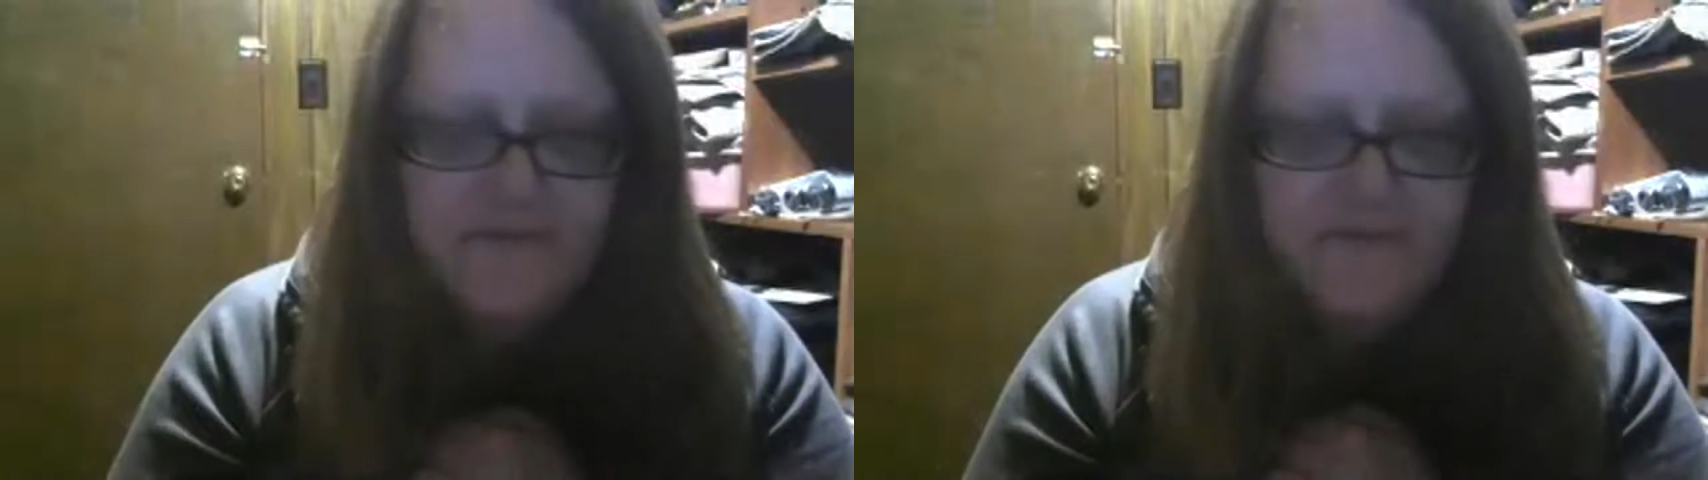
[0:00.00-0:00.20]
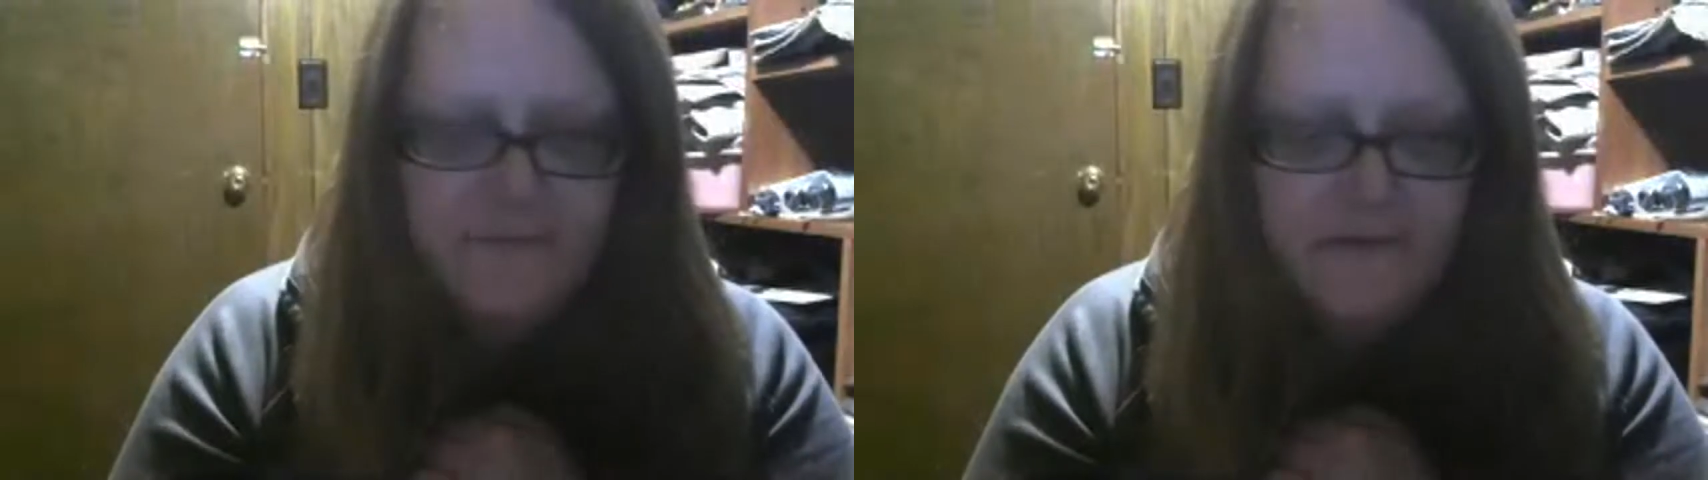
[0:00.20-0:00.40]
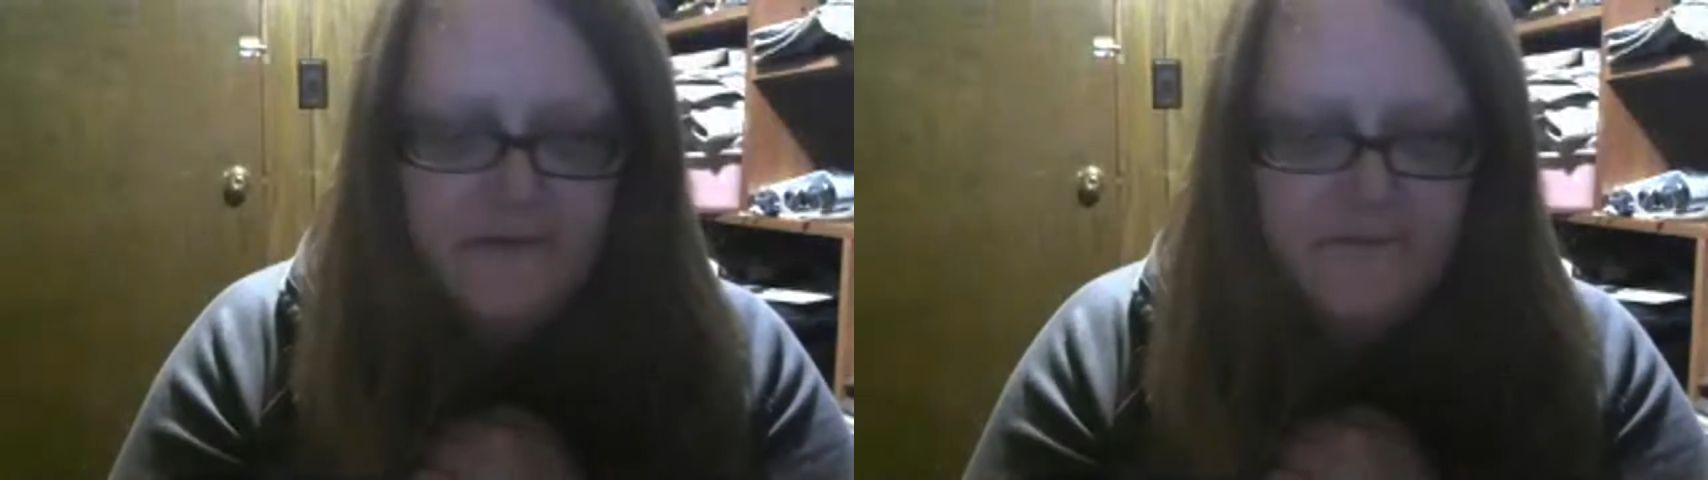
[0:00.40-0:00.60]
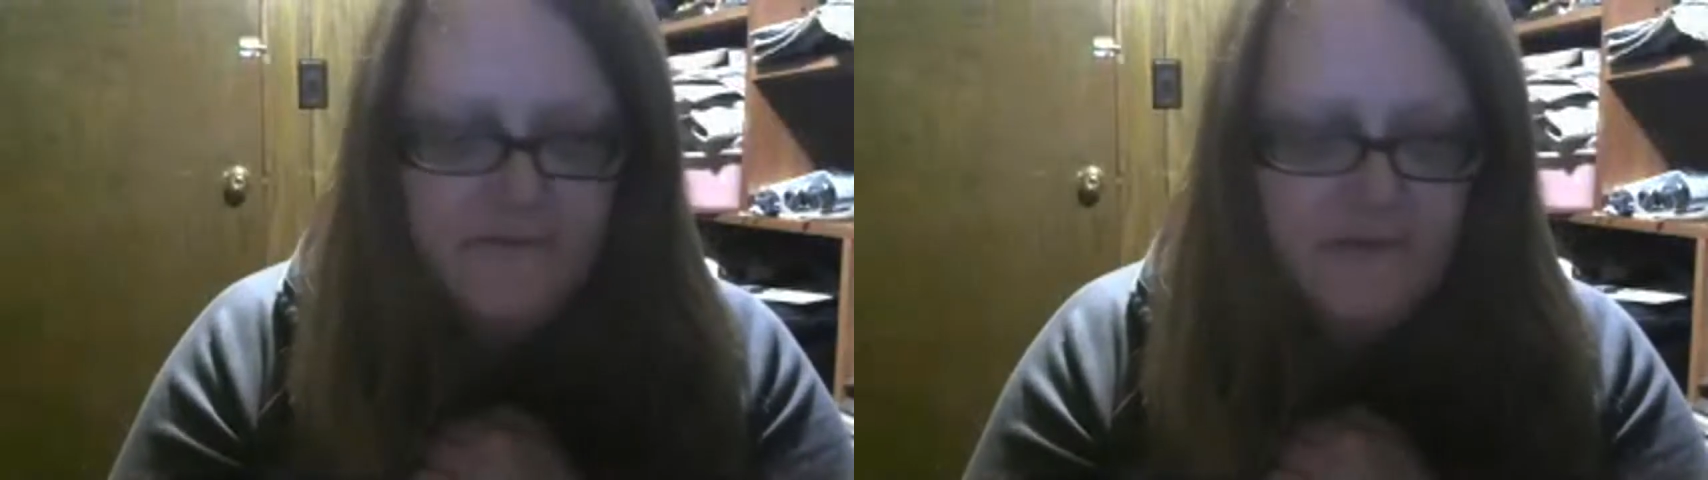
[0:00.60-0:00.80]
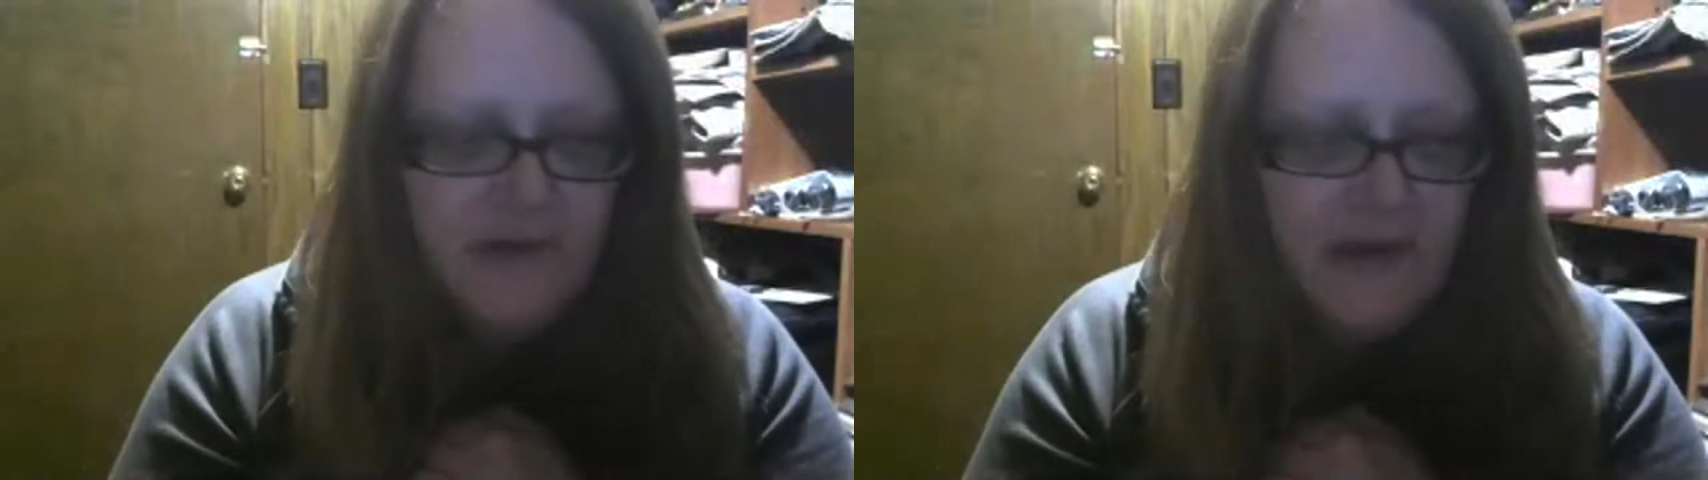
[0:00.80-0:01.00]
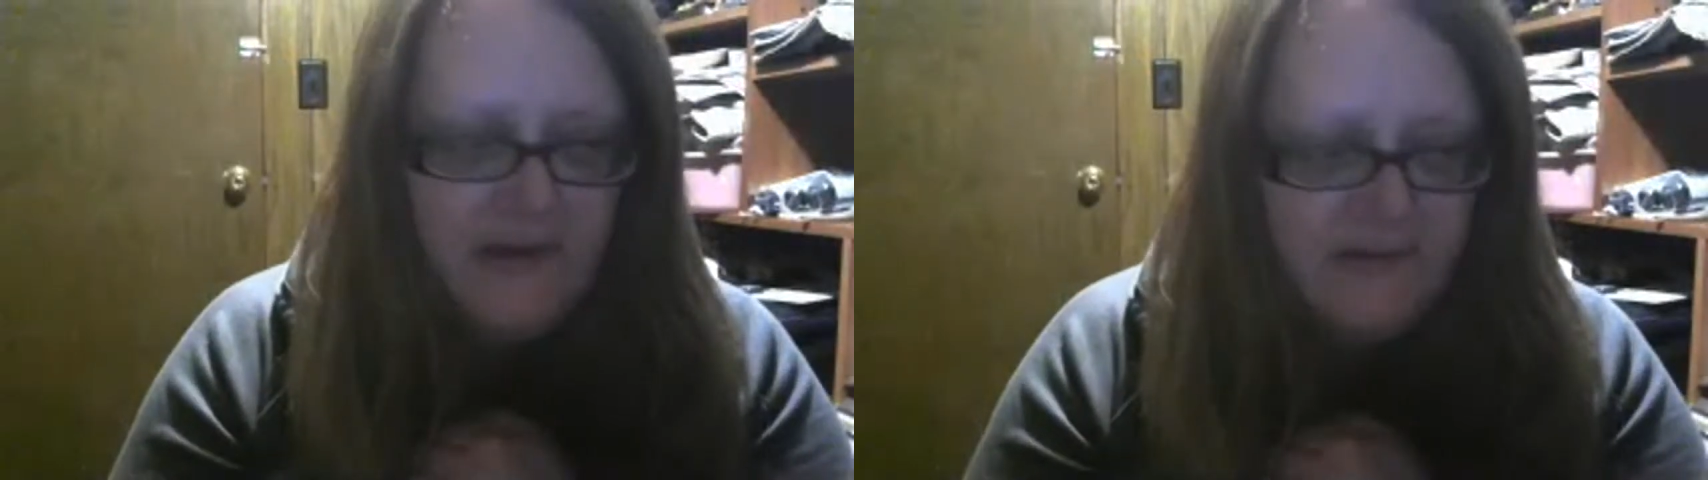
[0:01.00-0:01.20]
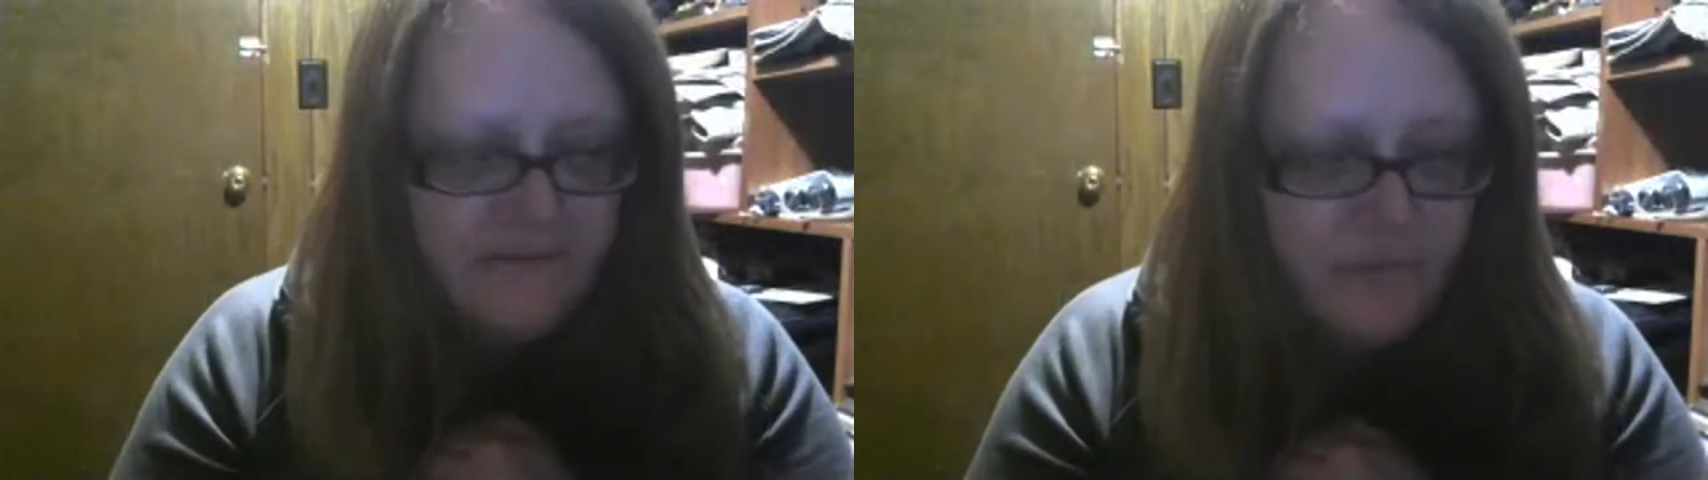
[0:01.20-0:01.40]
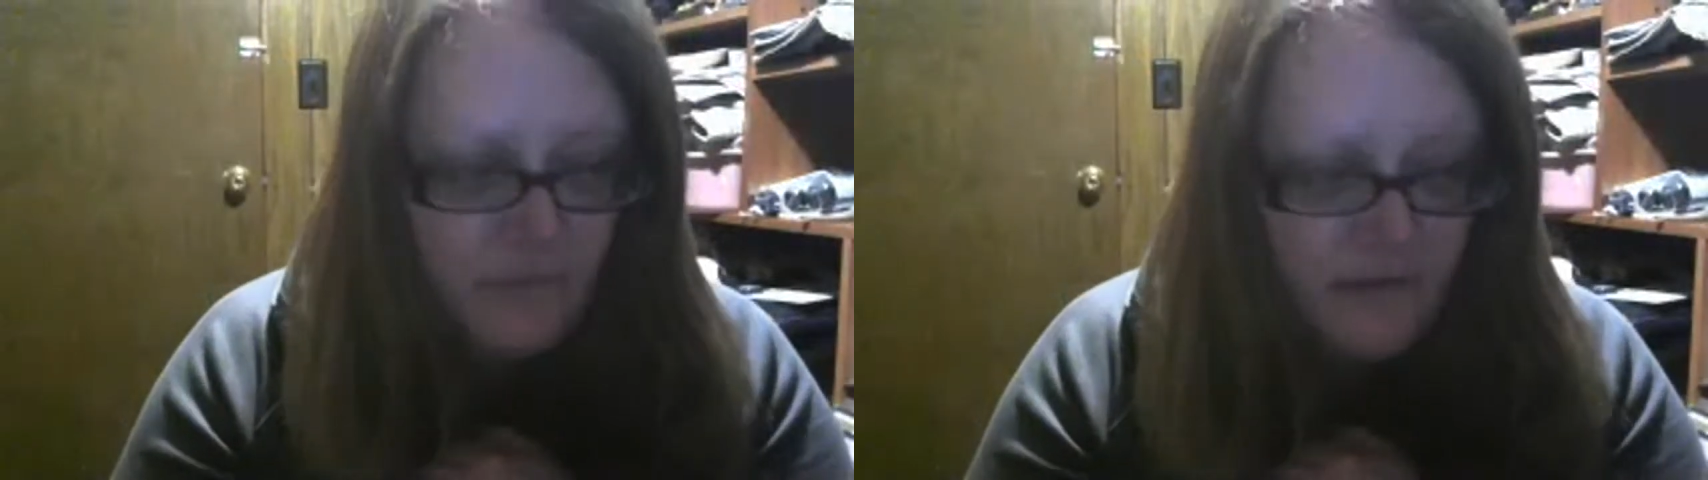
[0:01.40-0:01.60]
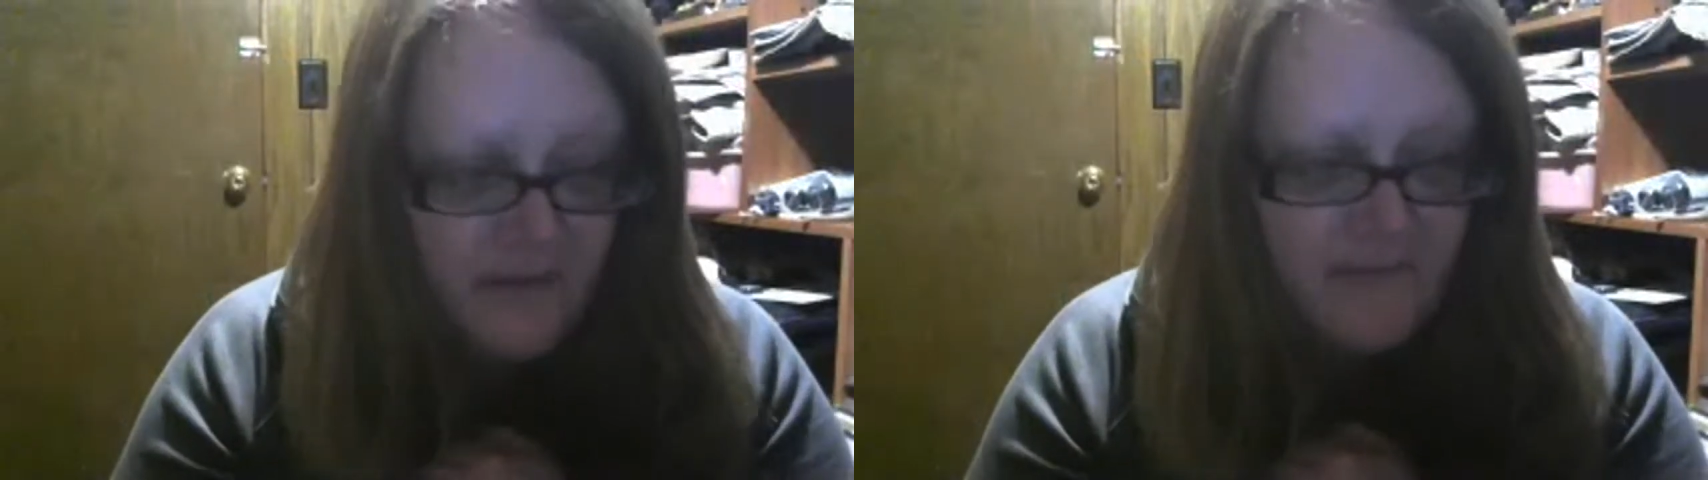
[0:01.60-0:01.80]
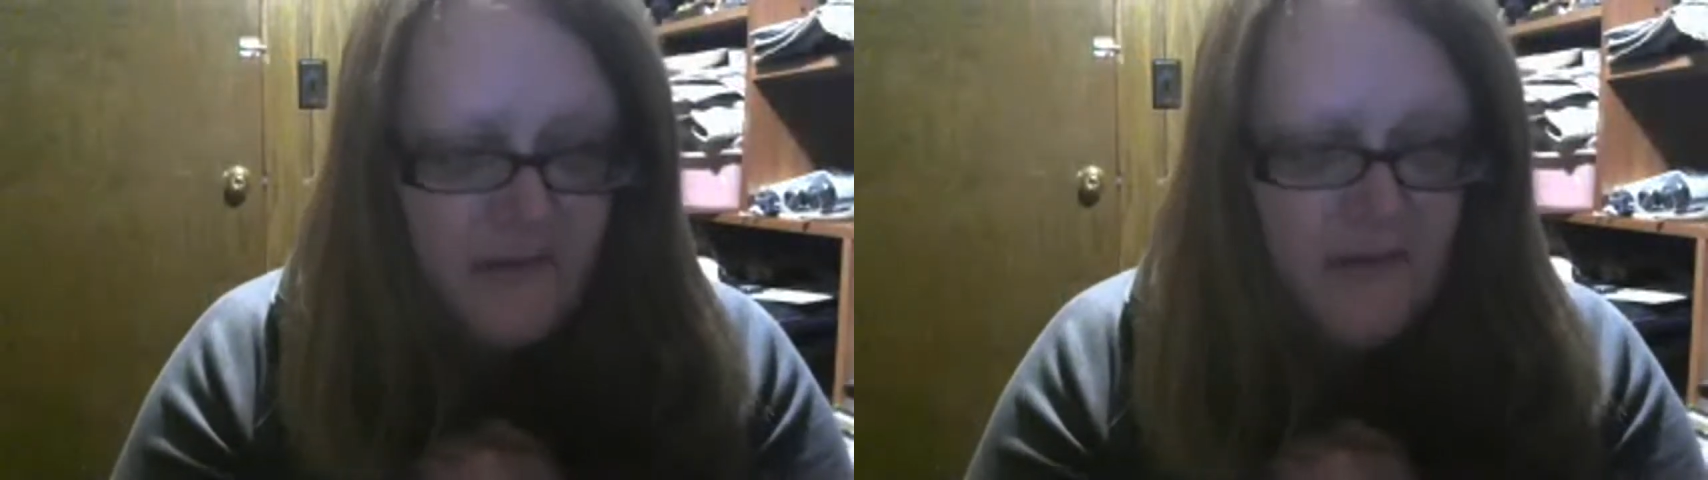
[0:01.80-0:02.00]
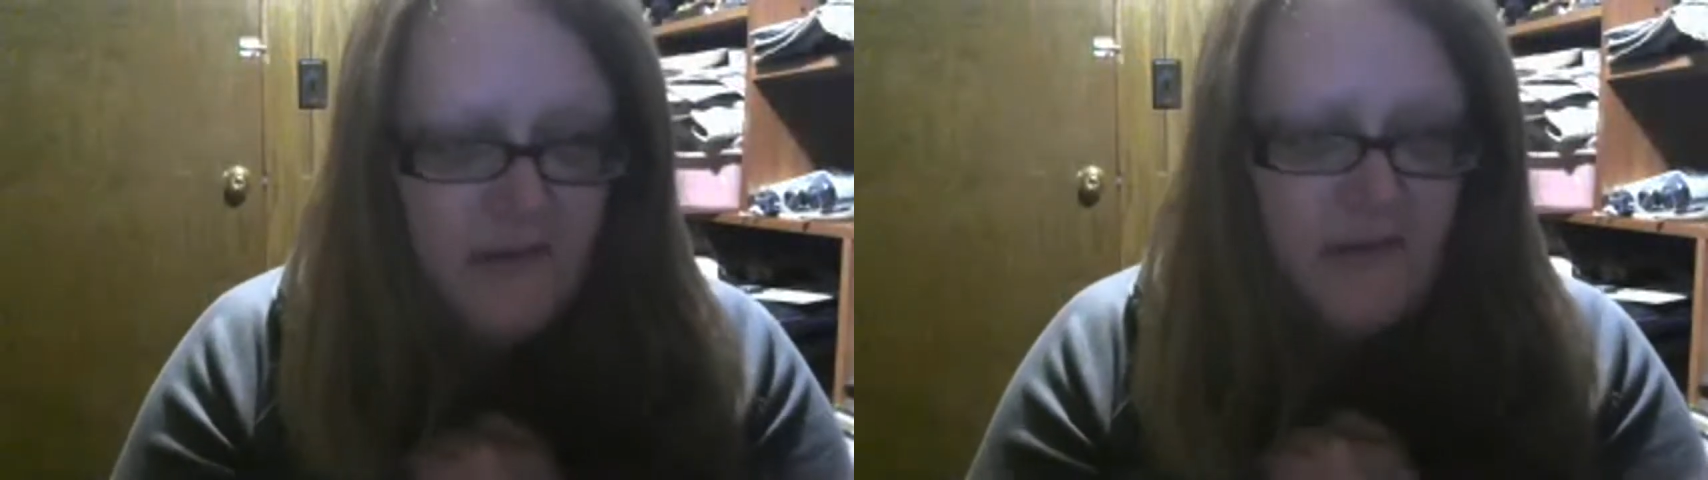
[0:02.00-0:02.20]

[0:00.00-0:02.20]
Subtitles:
It's beautiful, and it's warm,